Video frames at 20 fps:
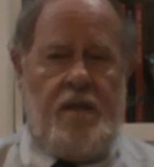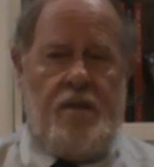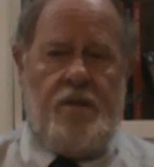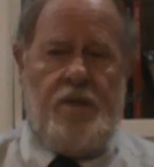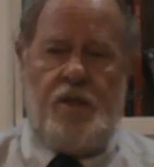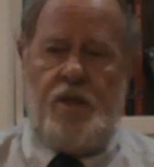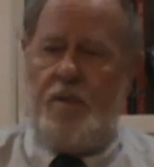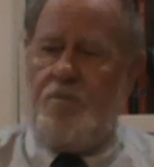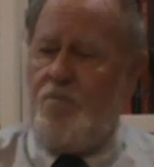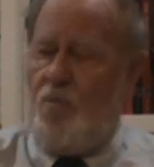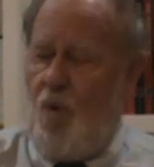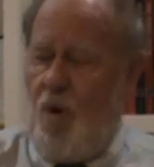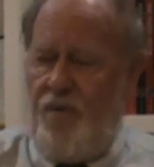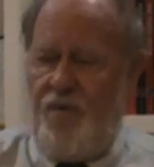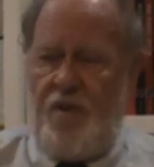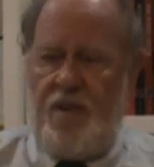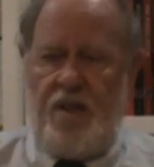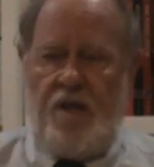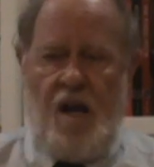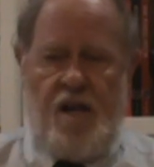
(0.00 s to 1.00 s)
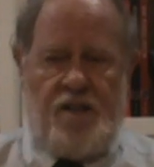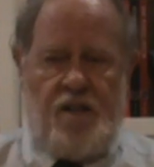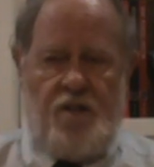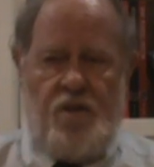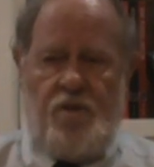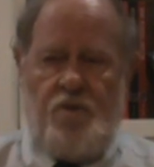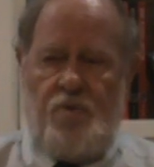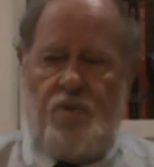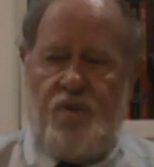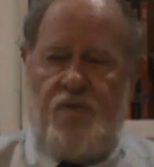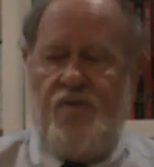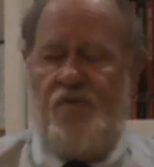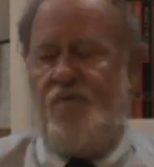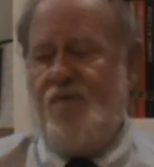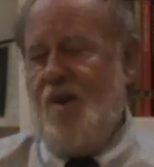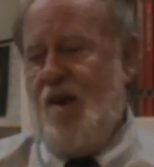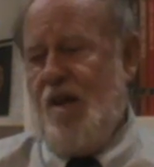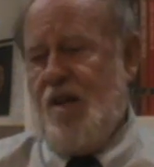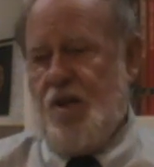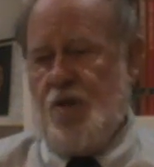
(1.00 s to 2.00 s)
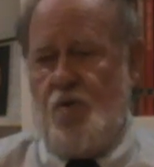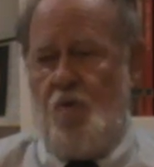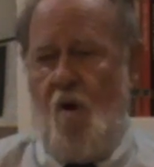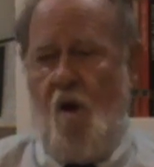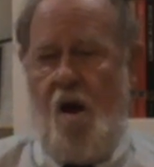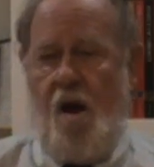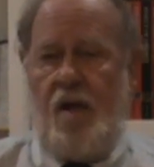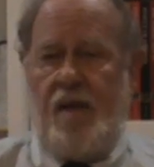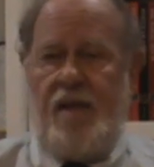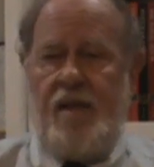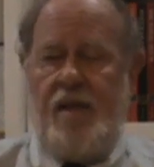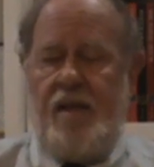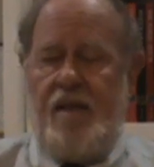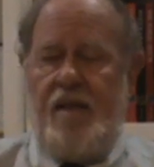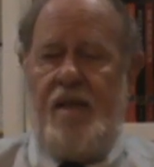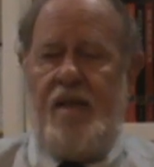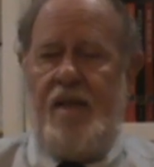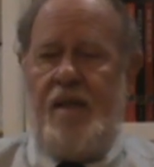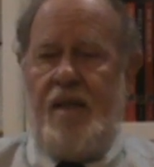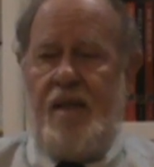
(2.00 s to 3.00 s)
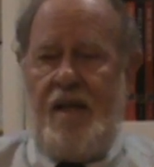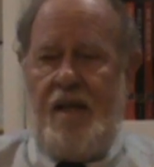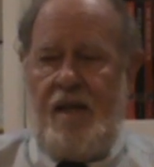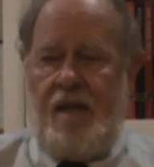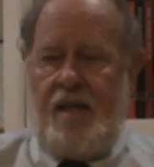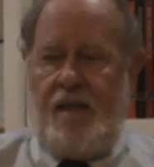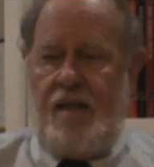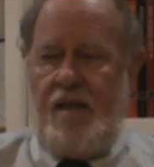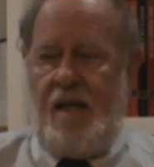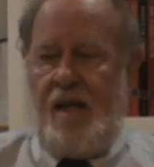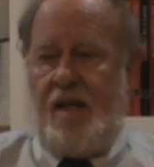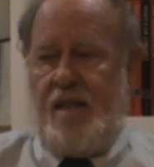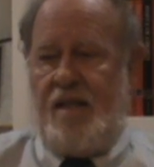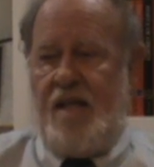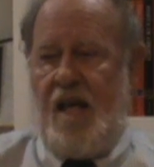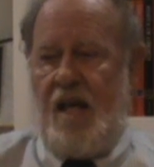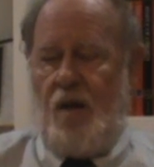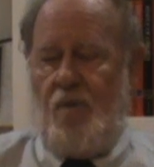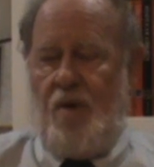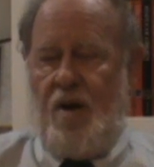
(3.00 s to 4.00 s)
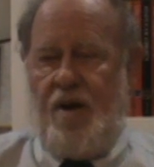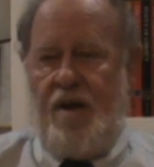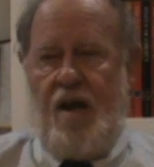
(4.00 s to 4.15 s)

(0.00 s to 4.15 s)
The support for the Constitution was very strong in Delaware.